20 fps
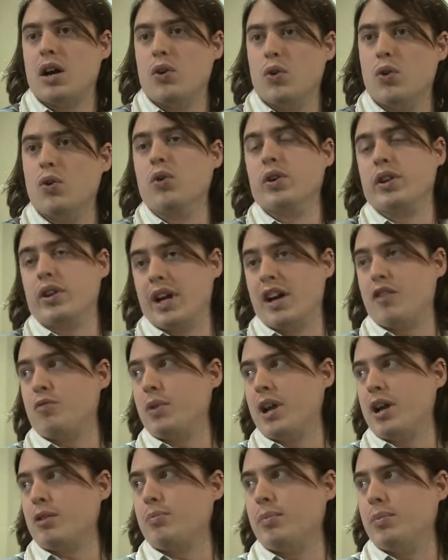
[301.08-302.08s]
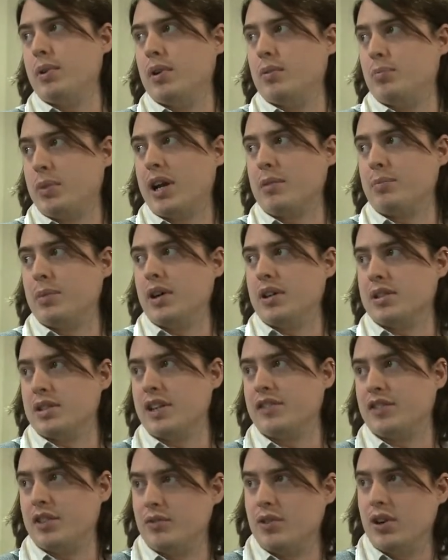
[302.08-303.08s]
Or you have black bars
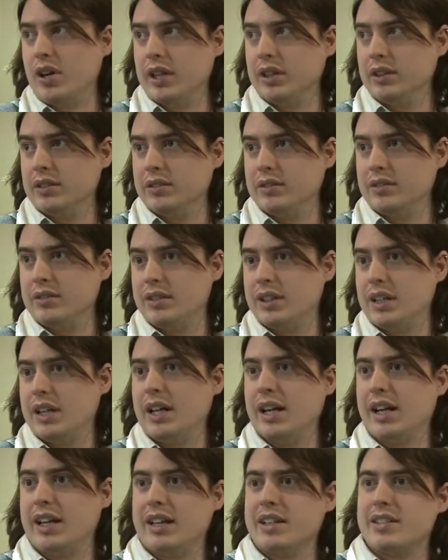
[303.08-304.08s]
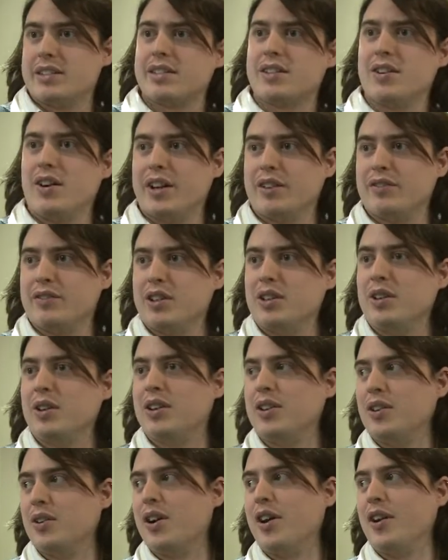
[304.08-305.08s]
left and right. and it's kind of
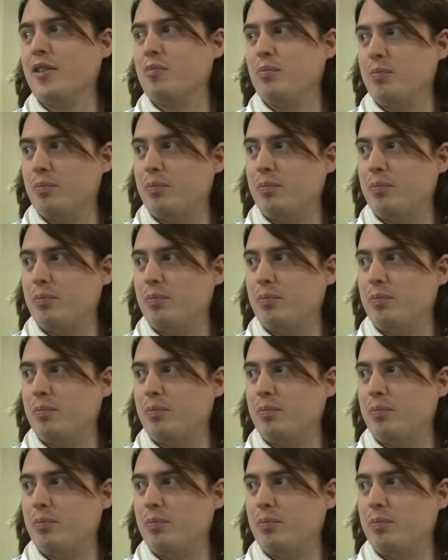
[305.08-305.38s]
you kind of